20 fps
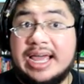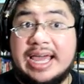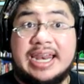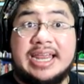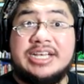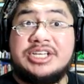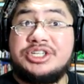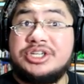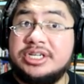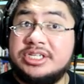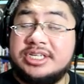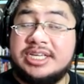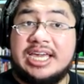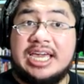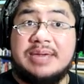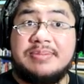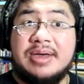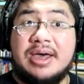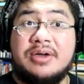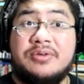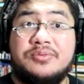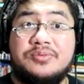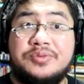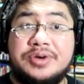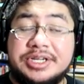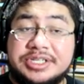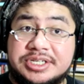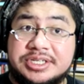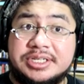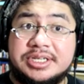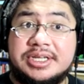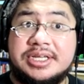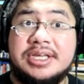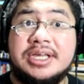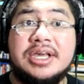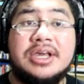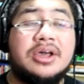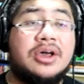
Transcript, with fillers: and it just came out recently